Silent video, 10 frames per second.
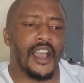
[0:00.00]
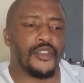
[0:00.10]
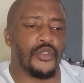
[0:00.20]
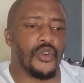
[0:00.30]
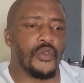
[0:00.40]
Are
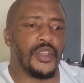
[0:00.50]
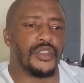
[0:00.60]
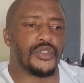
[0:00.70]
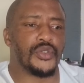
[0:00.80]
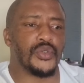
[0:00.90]
you
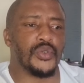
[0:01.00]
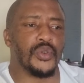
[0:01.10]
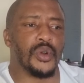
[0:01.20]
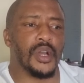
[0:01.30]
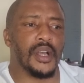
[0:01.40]
going
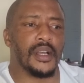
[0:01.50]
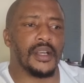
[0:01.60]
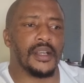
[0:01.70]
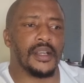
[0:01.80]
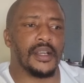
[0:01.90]
to
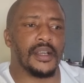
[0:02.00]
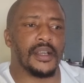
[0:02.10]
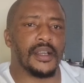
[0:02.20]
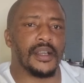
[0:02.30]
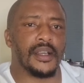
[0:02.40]

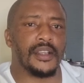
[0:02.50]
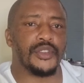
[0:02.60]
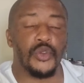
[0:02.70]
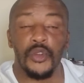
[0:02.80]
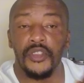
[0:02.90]
uh,
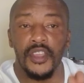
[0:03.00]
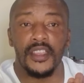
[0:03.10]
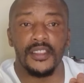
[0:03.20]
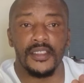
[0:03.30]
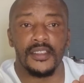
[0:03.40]
do
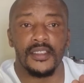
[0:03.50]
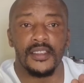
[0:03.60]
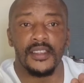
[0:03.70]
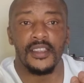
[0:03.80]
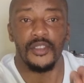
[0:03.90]
things
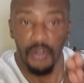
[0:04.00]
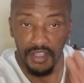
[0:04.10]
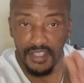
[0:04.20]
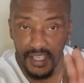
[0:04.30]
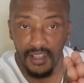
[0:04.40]

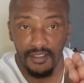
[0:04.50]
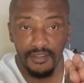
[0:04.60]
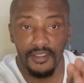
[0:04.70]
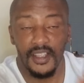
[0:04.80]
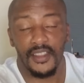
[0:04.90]
yourself
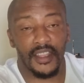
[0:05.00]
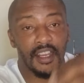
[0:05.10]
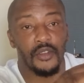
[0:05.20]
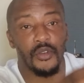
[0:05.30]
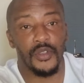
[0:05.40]

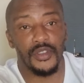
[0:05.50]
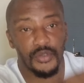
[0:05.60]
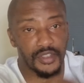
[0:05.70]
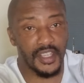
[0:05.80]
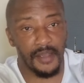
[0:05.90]
that are going
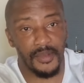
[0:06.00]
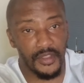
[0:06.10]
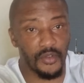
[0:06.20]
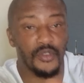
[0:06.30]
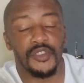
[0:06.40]
to scupper
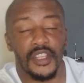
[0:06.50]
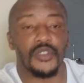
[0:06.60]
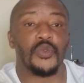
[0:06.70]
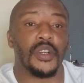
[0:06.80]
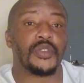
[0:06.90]
the goals
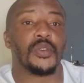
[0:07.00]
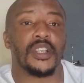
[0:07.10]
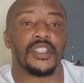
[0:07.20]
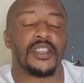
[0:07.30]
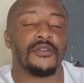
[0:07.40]
that you want to
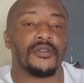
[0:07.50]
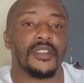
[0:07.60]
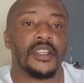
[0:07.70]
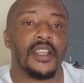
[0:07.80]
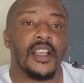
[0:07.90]
achieve?
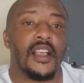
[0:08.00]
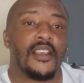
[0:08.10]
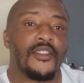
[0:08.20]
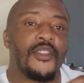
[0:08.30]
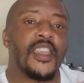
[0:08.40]

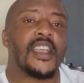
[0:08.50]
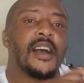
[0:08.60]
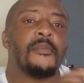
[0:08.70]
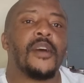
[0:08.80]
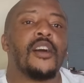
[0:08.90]
Think
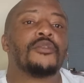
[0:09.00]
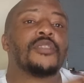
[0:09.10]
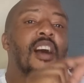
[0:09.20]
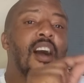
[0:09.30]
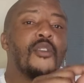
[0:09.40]

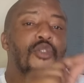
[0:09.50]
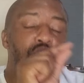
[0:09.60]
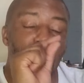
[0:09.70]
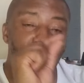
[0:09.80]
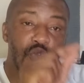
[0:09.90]
about how
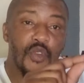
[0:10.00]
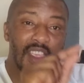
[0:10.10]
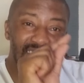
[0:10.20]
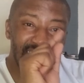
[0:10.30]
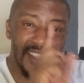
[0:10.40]
you,
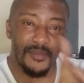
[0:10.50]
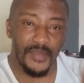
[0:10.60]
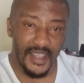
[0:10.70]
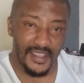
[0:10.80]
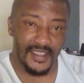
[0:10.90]
as a
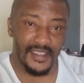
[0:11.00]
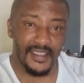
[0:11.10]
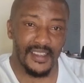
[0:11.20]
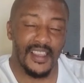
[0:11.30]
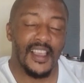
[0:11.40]

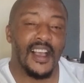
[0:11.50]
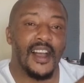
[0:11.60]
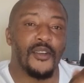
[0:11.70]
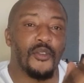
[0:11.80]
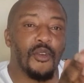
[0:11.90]
person,
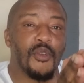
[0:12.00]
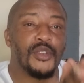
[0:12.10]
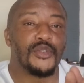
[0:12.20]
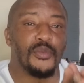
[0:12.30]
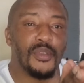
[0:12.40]
are
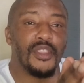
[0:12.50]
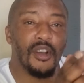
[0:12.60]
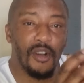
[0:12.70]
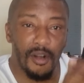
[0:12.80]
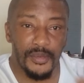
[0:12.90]
going to be
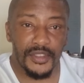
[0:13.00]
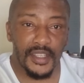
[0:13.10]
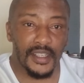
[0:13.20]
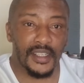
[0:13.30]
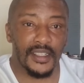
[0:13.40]
the
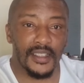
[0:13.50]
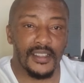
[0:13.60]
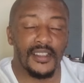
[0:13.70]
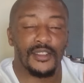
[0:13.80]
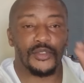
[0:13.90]

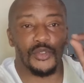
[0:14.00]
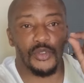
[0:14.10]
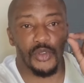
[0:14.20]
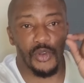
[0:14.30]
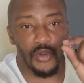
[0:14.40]
obstacles to
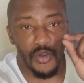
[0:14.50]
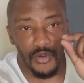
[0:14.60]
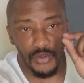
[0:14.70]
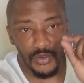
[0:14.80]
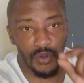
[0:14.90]
your
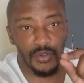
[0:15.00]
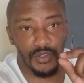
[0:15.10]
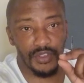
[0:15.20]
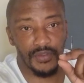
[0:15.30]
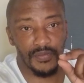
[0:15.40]
own
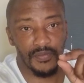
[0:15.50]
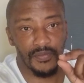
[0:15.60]
goals.